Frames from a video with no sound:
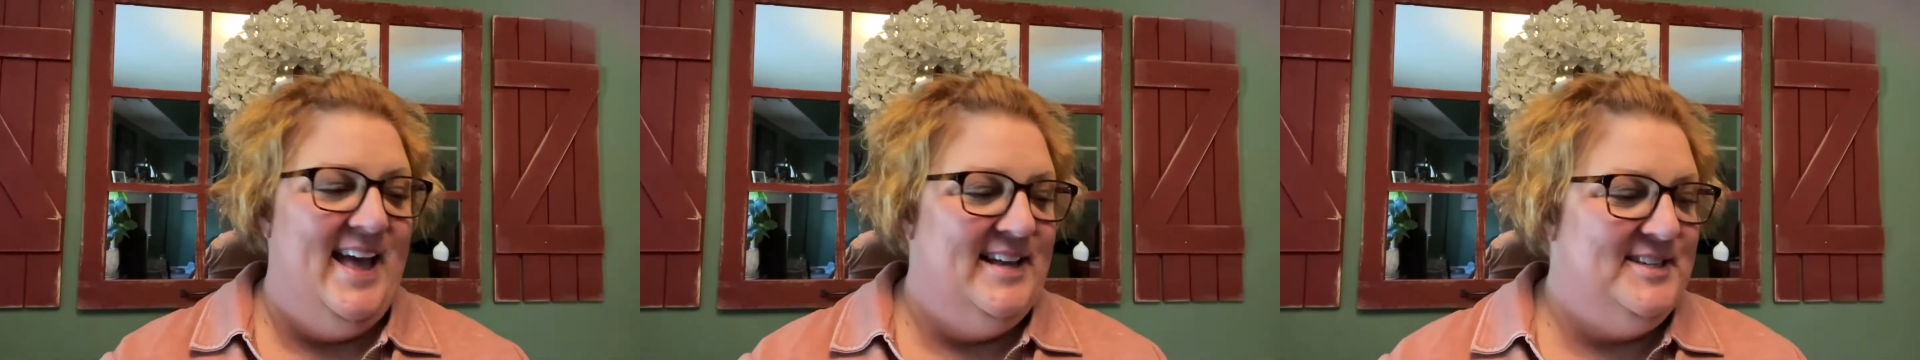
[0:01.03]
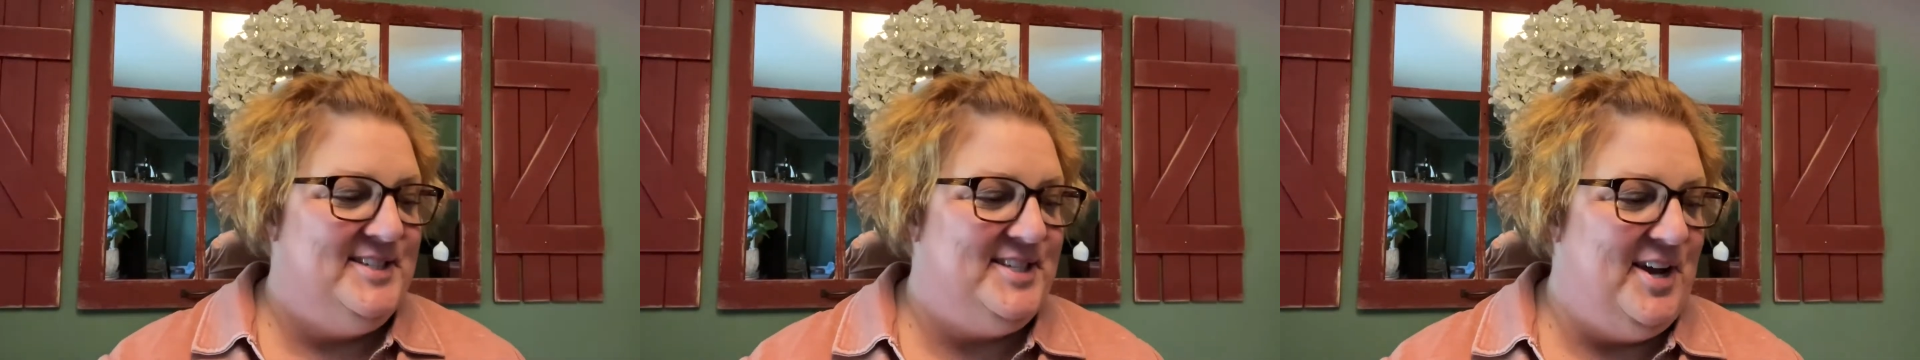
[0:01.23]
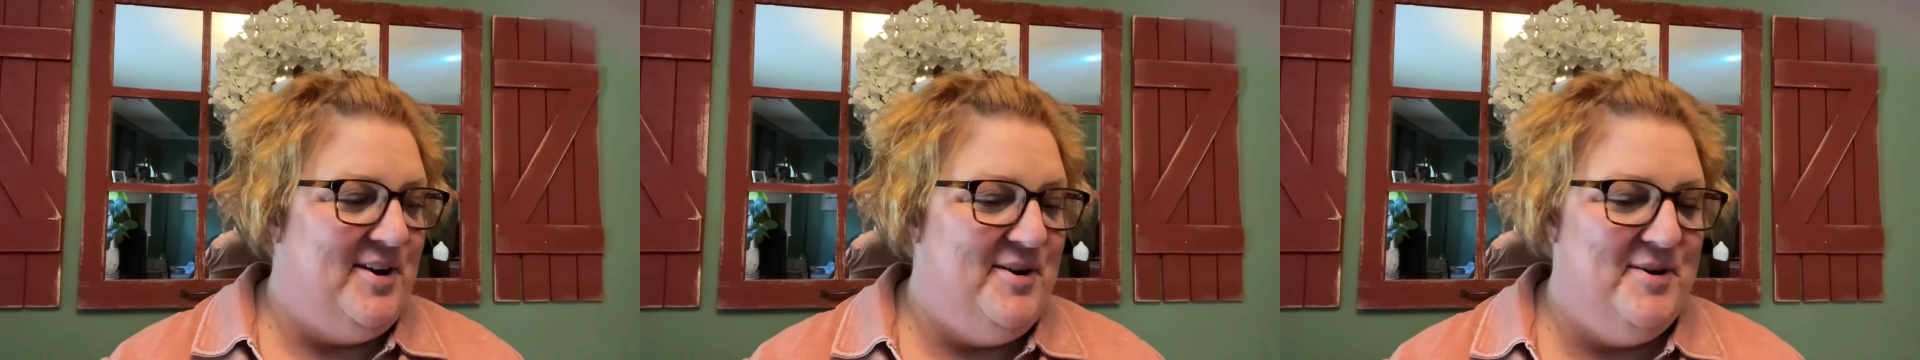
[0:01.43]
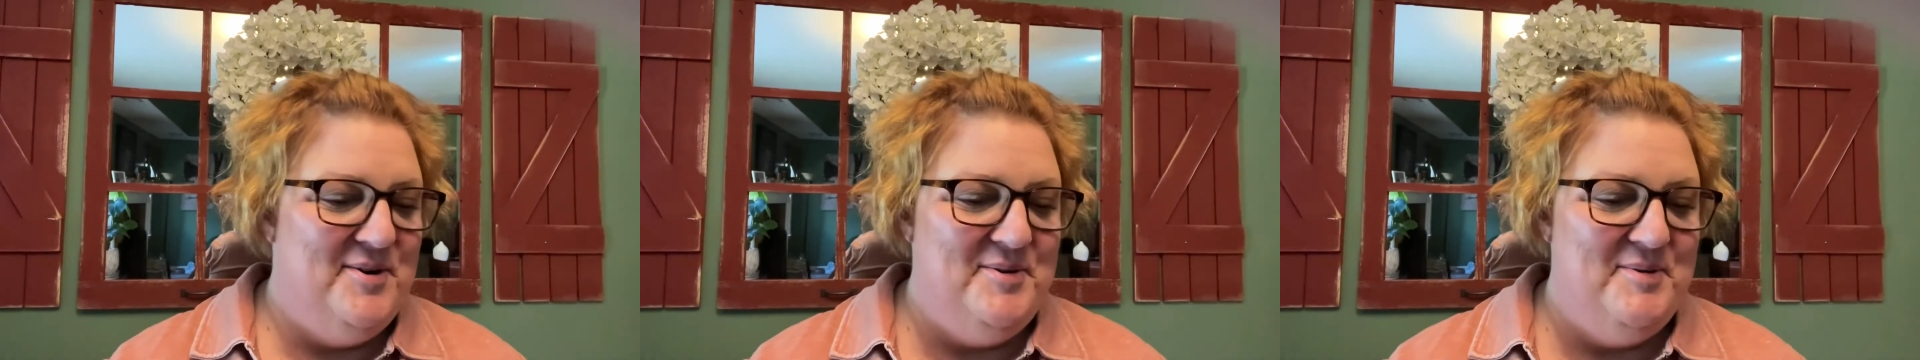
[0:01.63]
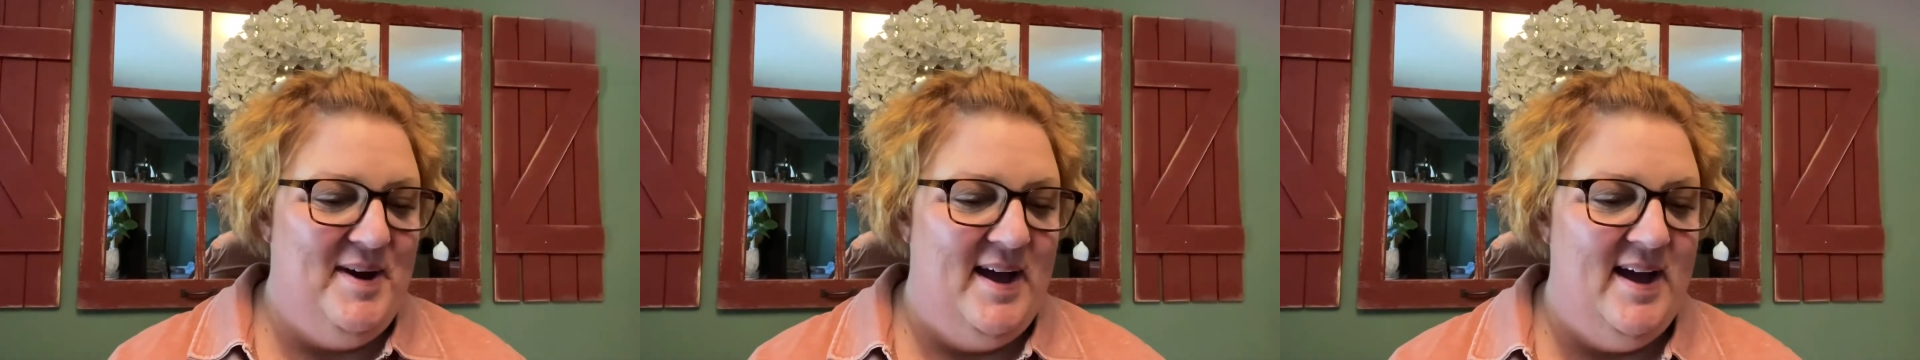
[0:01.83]

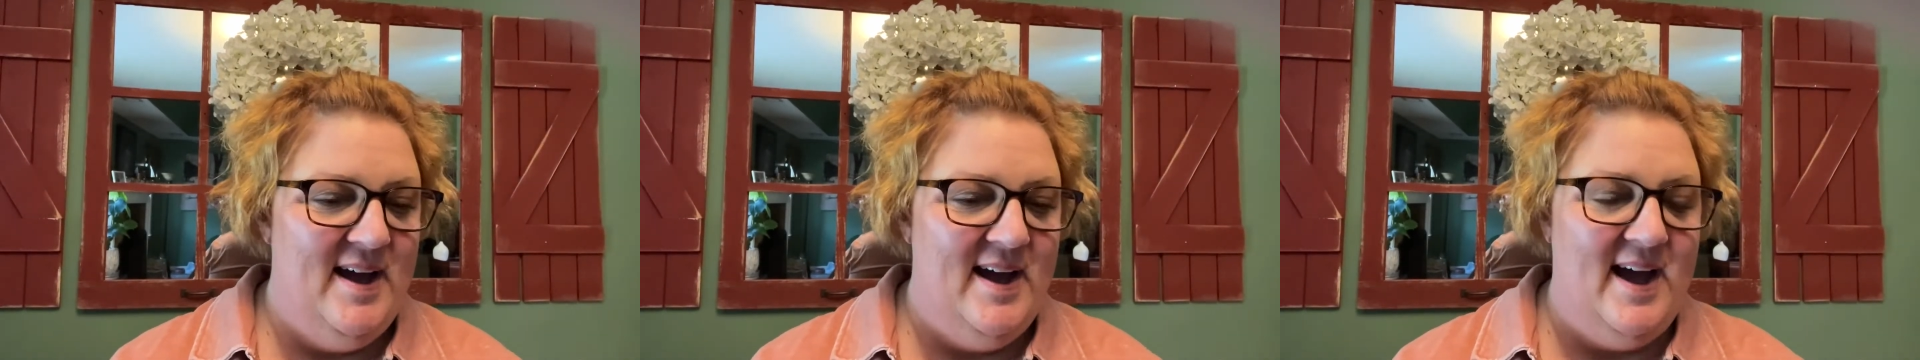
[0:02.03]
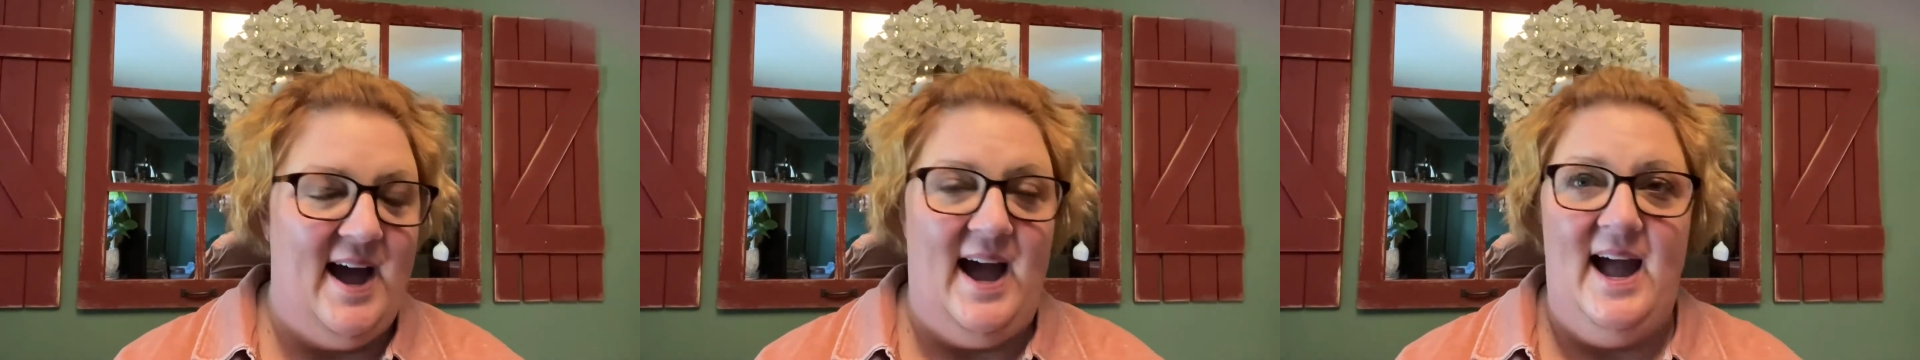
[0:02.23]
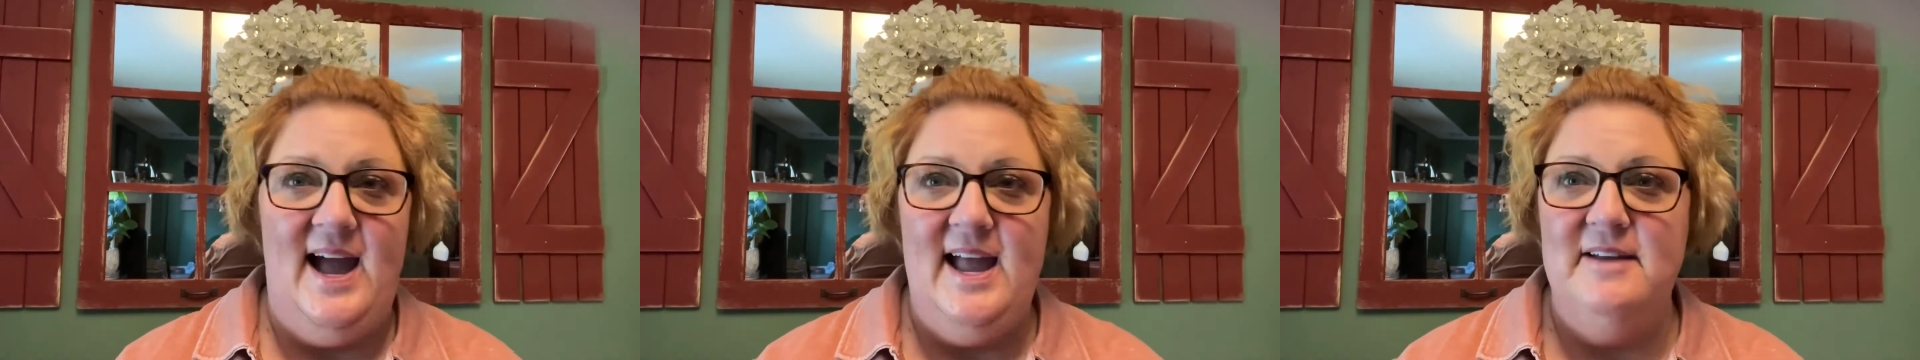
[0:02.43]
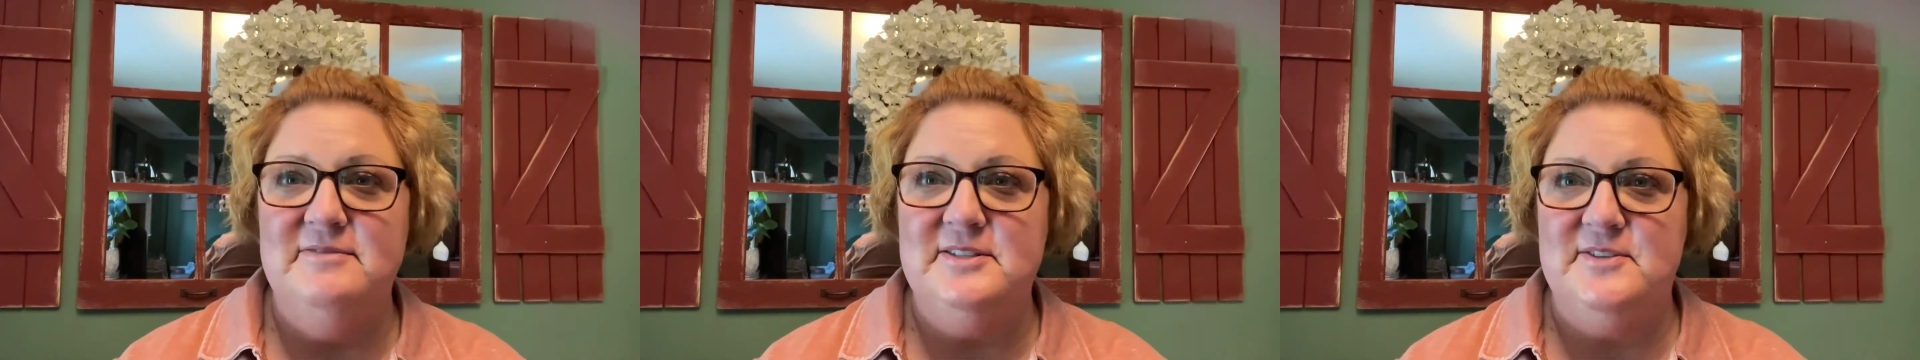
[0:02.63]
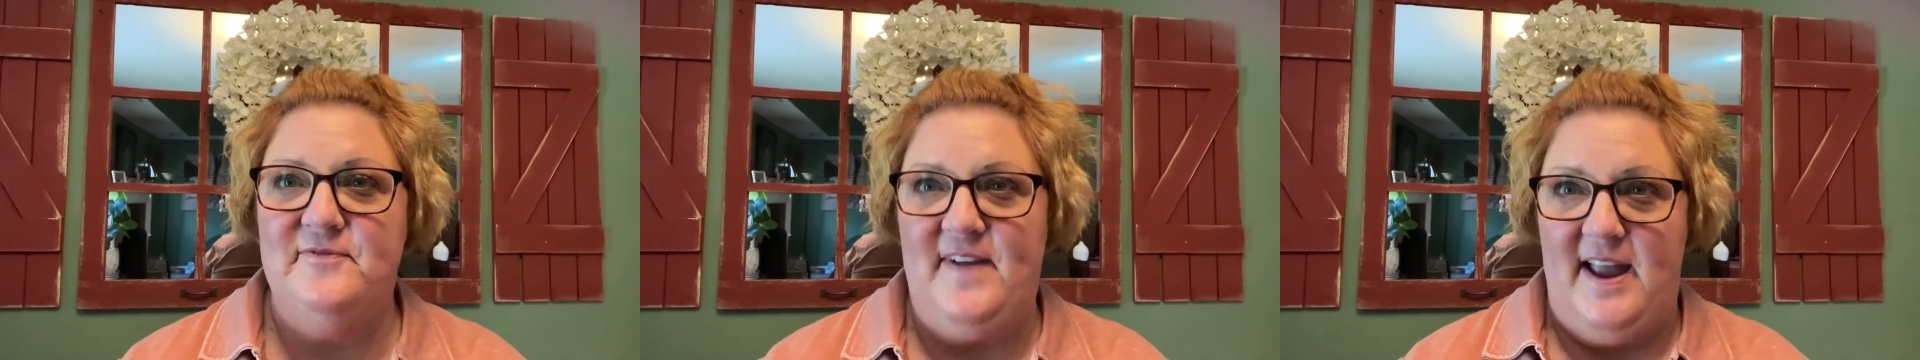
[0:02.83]
So I have
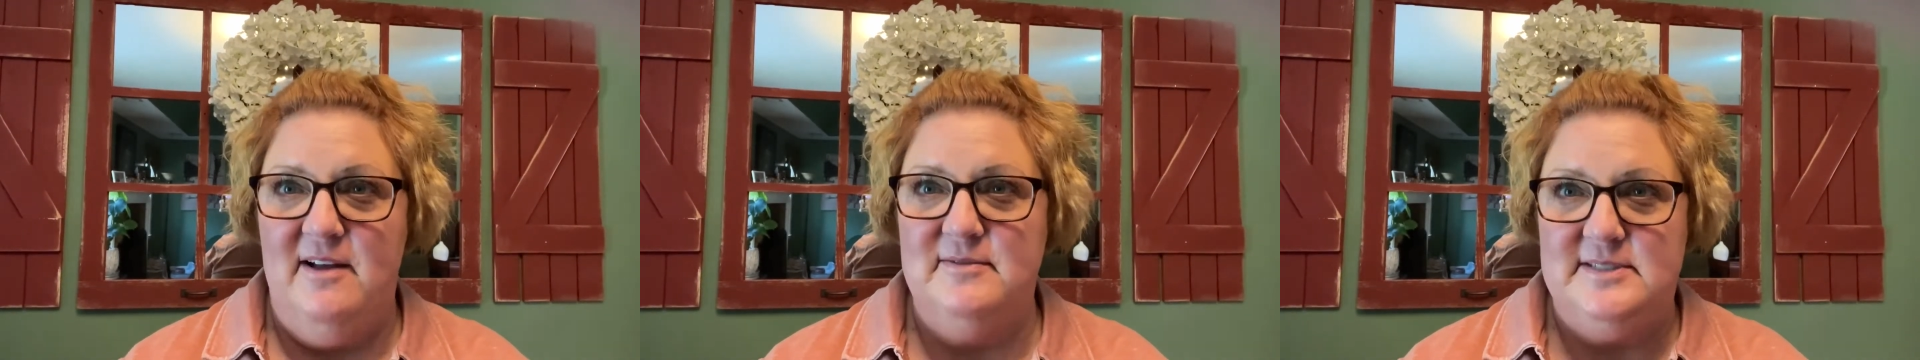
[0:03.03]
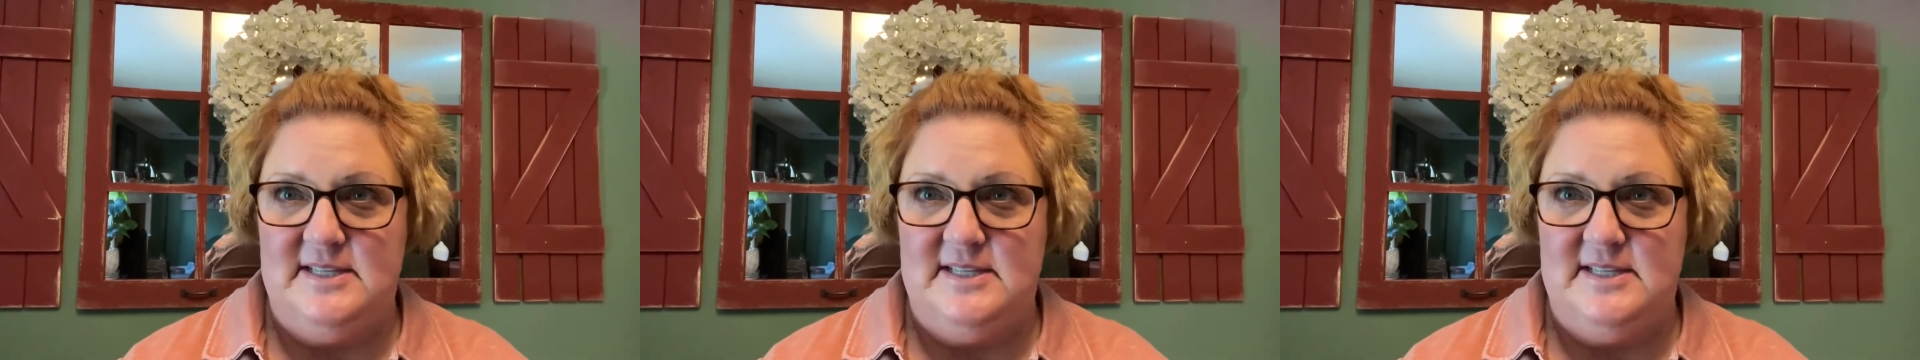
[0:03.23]
found